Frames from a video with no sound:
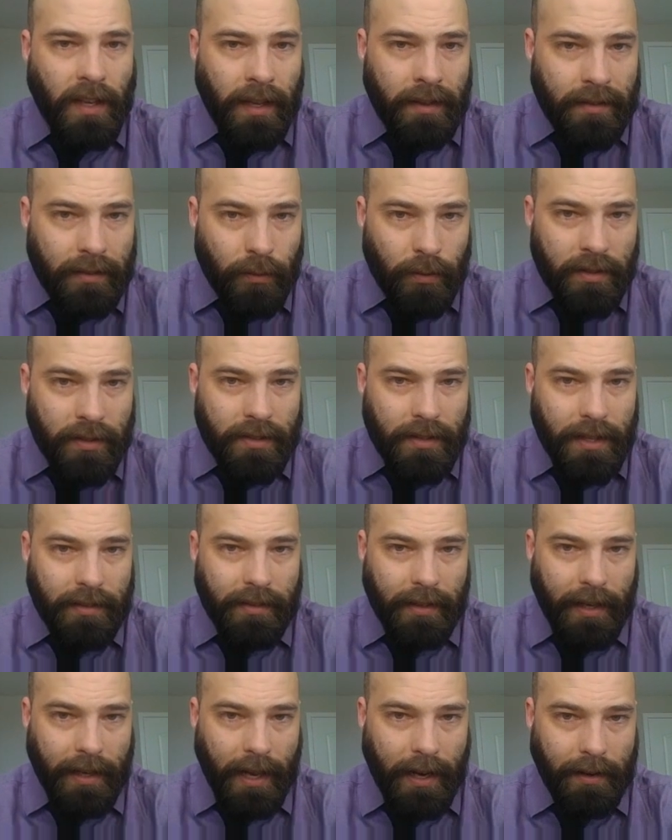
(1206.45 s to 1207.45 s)
As soon as
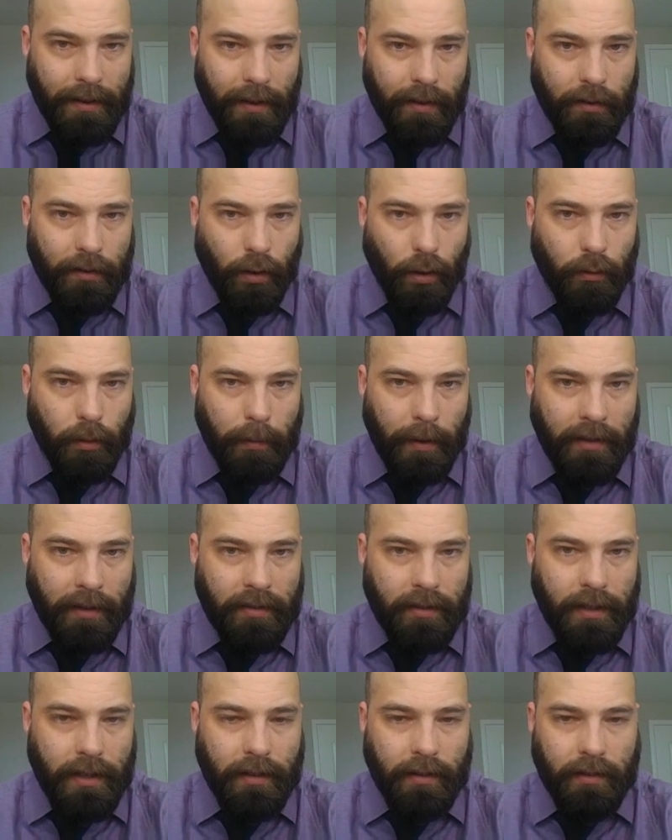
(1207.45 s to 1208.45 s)
this again ticks over,
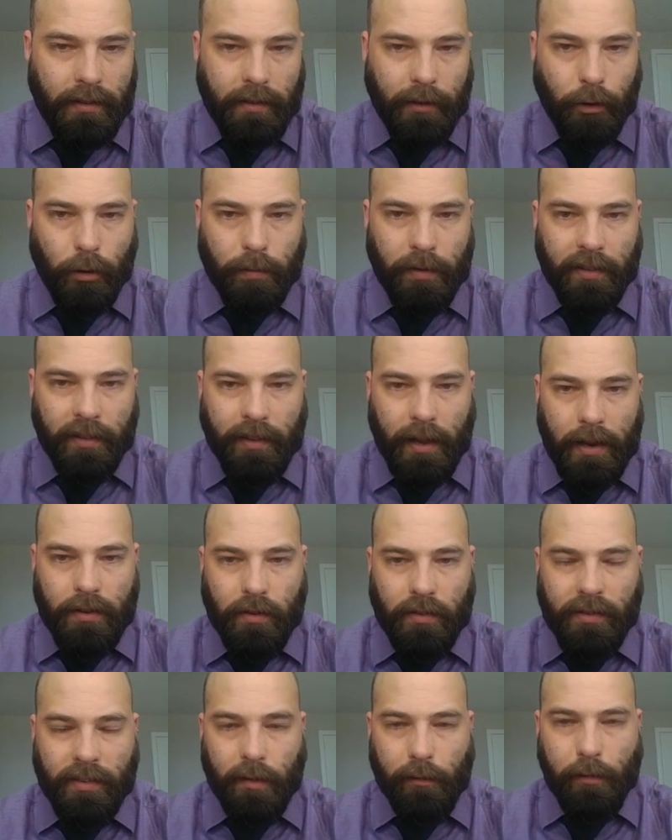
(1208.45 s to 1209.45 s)
basically to 0% or
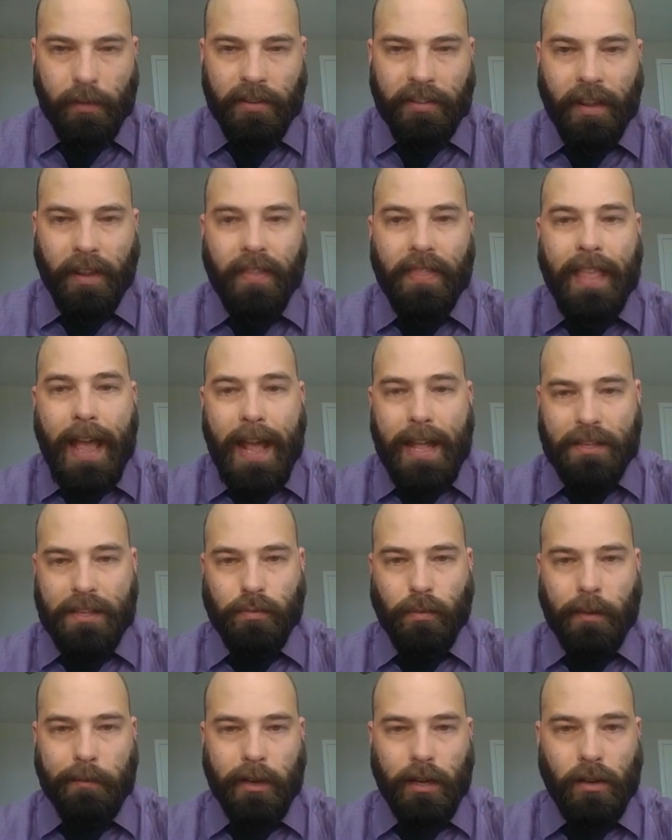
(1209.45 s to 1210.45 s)
7%,
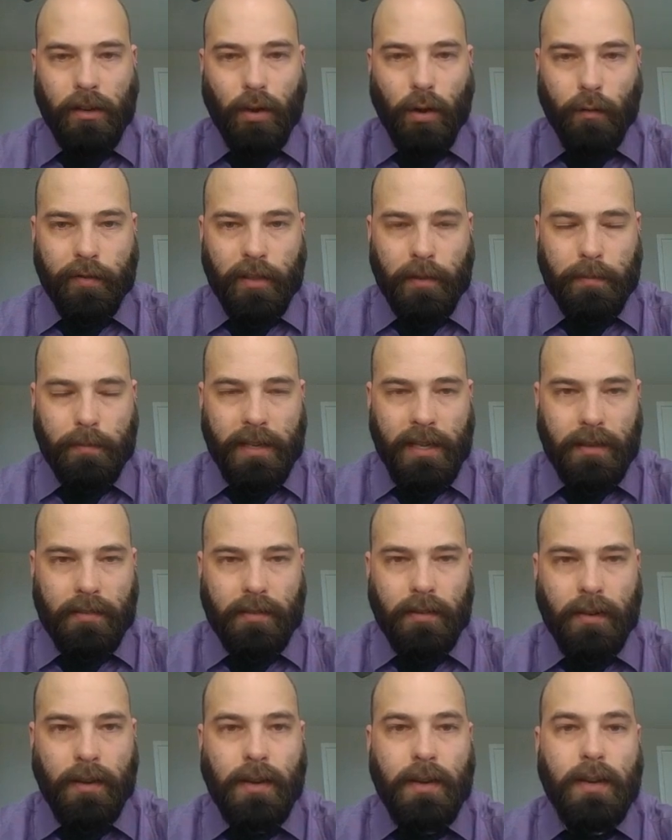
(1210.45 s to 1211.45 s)
that's when I'm going to go for the
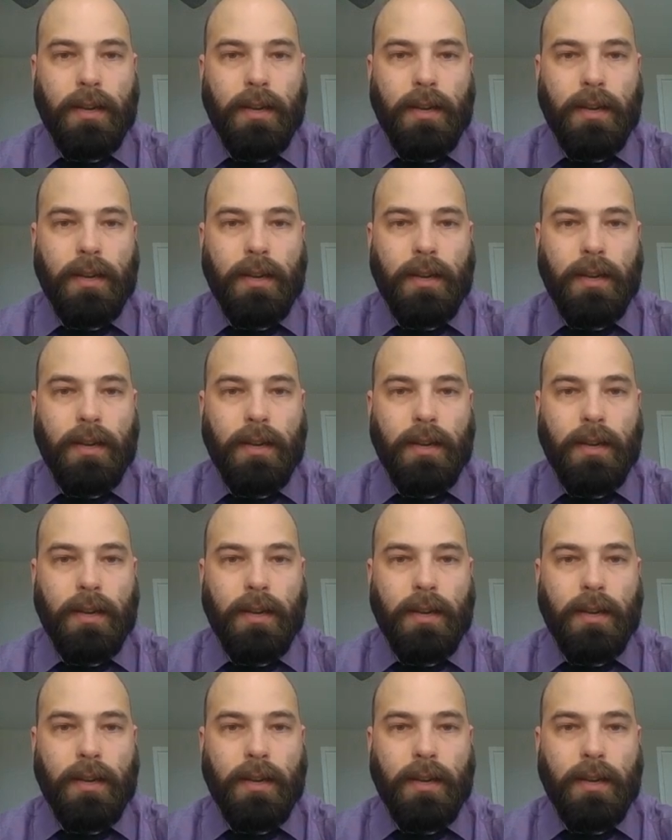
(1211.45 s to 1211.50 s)
peace.